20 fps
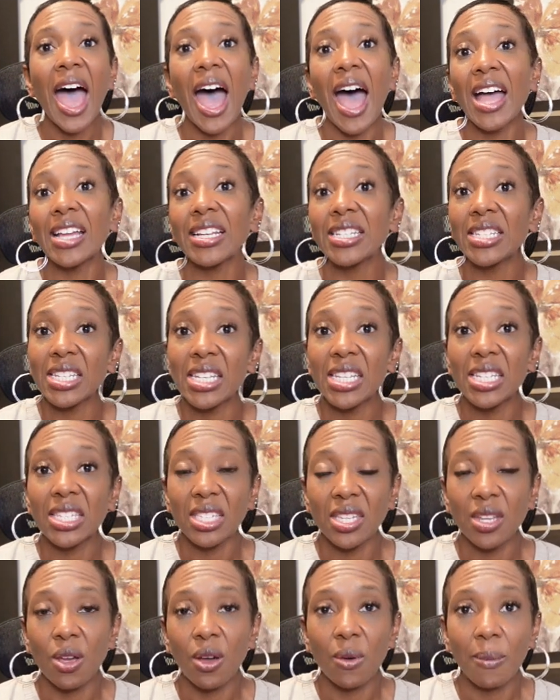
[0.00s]
I
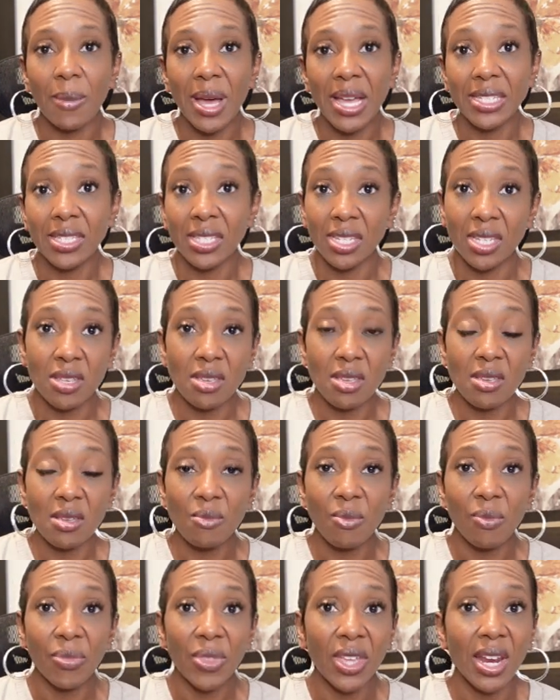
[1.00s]
did tell my
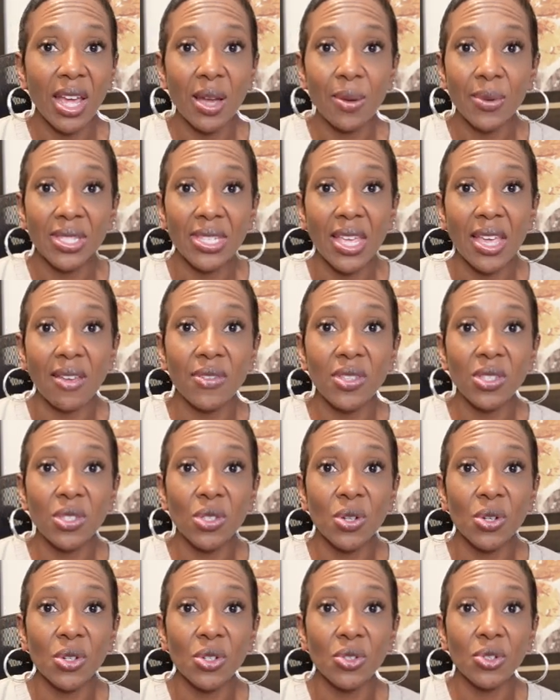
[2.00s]
team that I was having
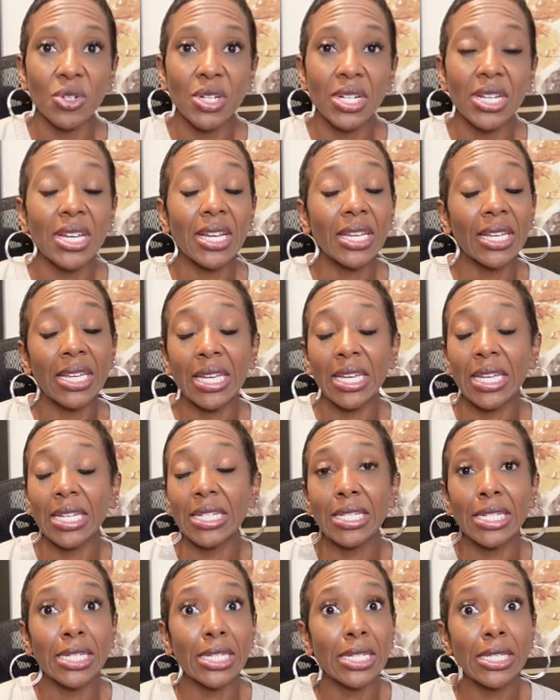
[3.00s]
surgery.
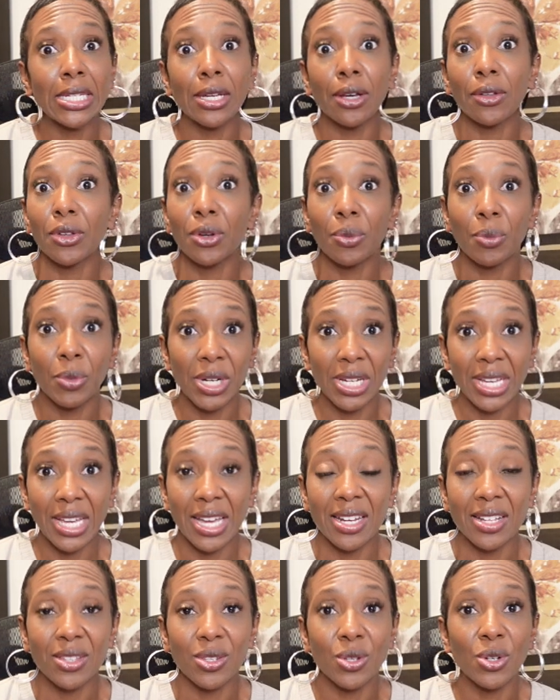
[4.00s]
Again, didn't tell them what
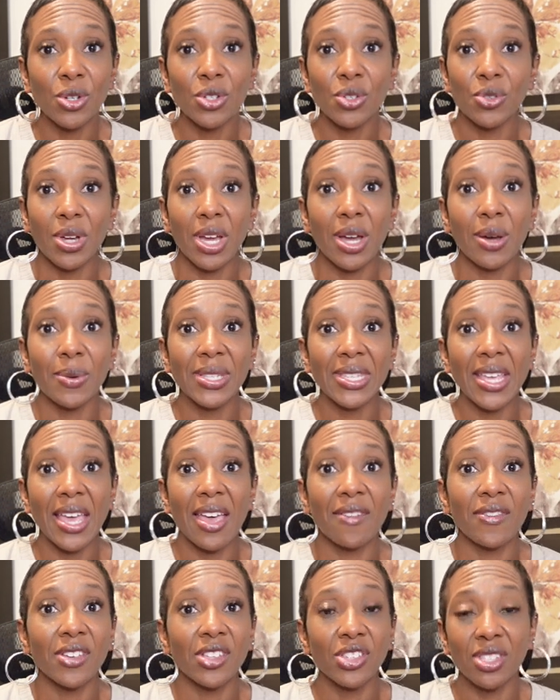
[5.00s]
kind of surgery I was
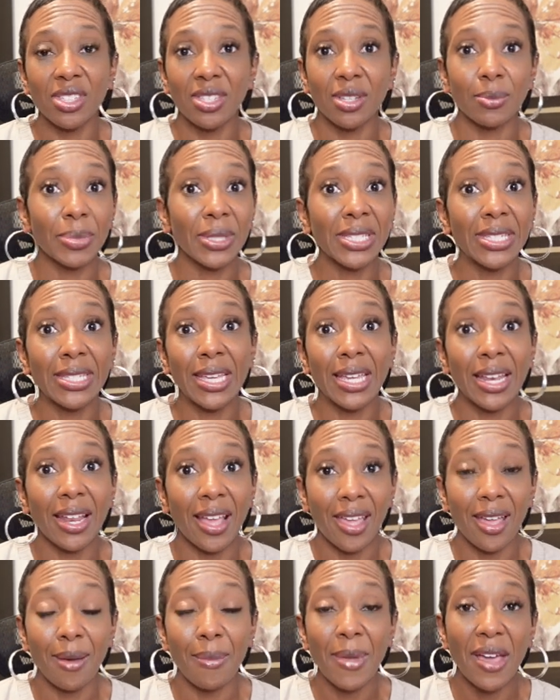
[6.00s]
having, just simply said,
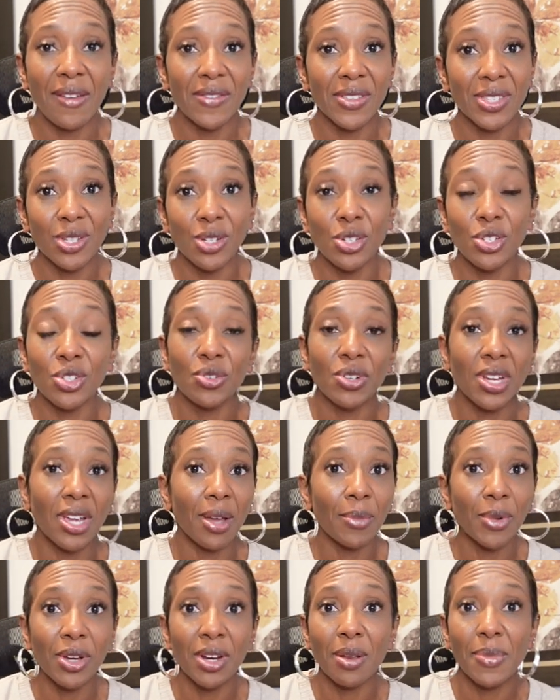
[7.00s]
hey, I'm having surgery.
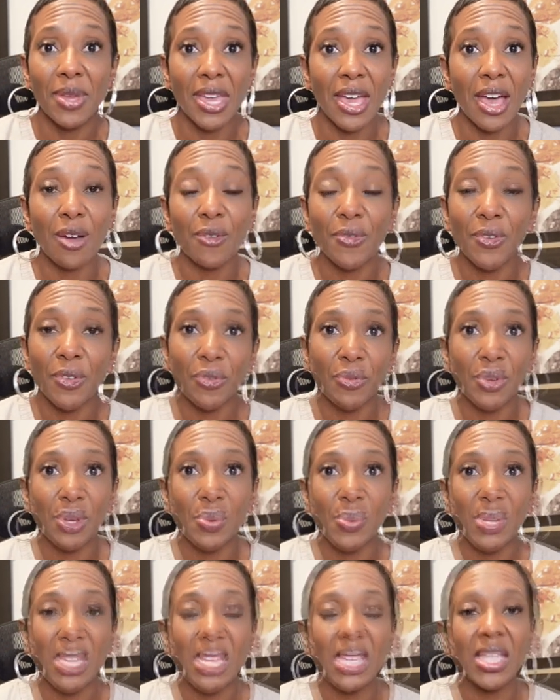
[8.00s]
I'm gonna be out for
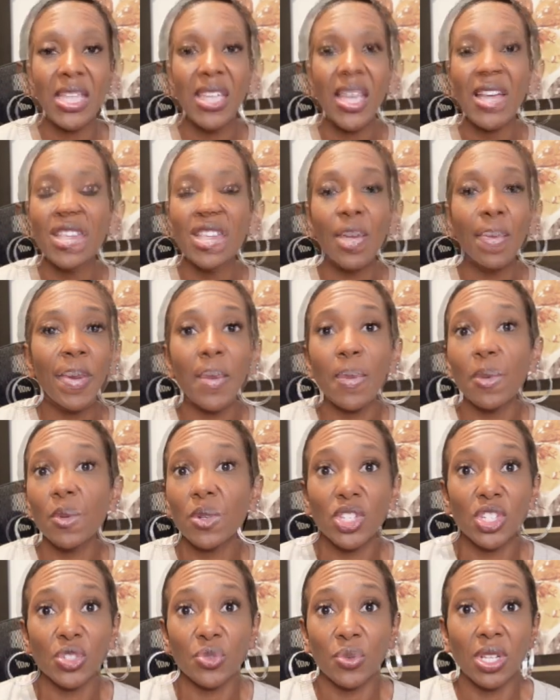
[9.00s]
3 weeks. So people
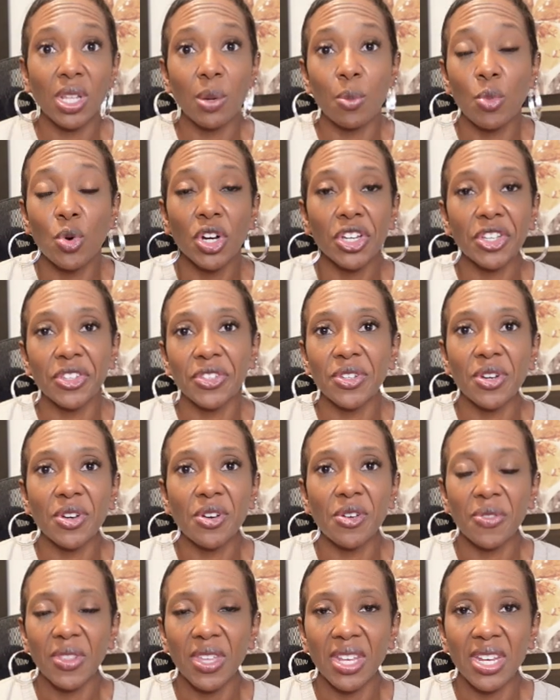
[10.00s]
were just really more
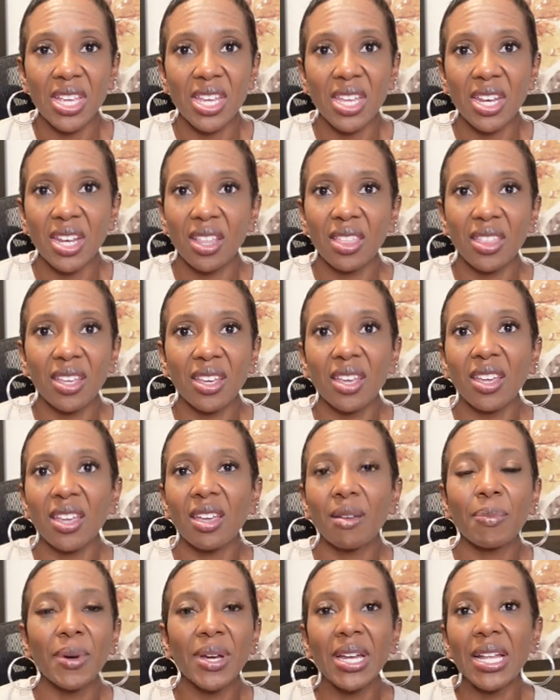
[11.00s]
concerned than
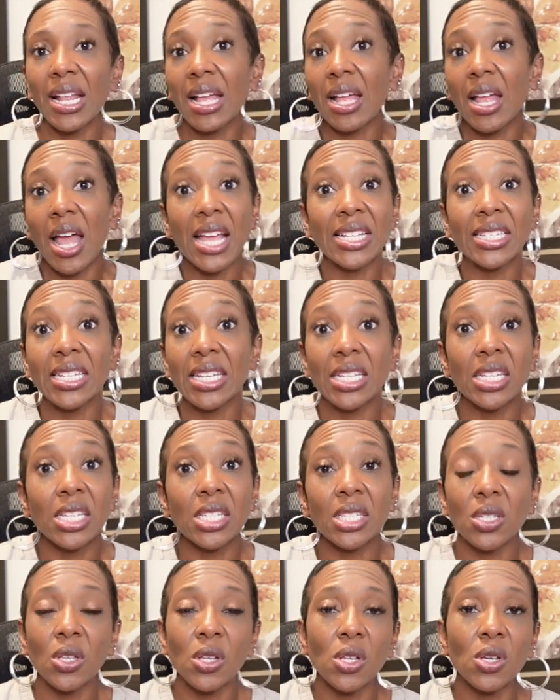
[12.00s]
anything, but I didn't
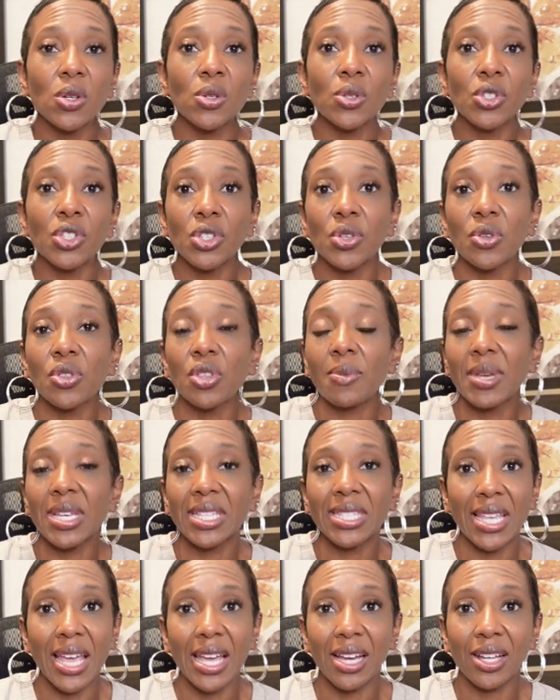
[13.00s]
disclose to them
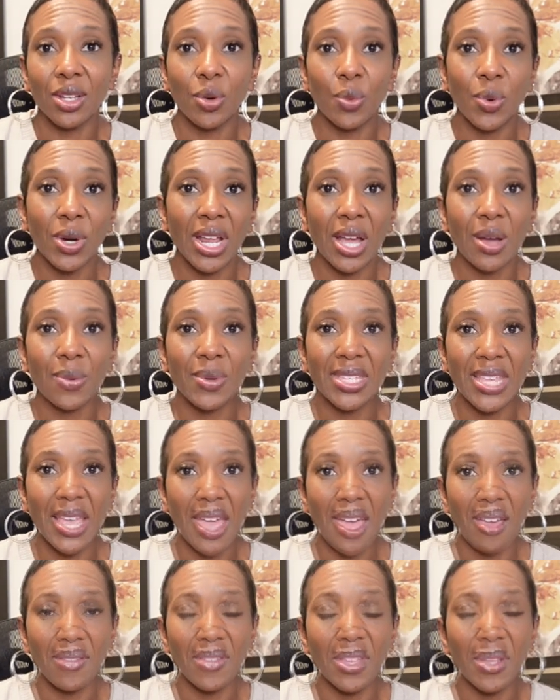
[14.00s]
exactly what I was
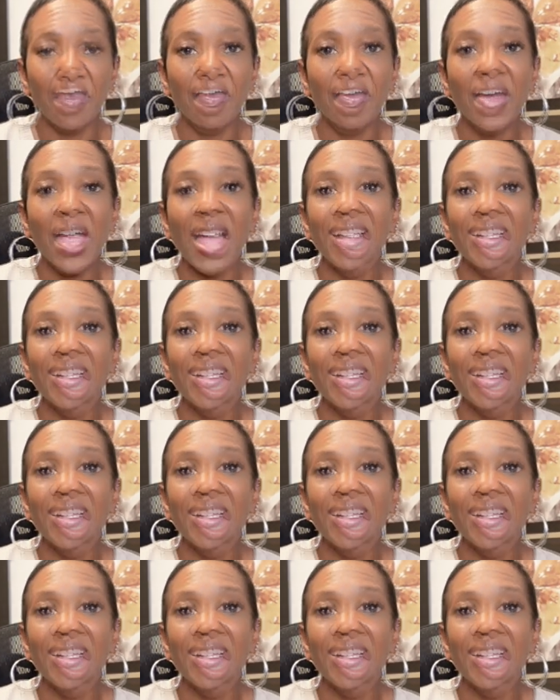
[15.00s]
having.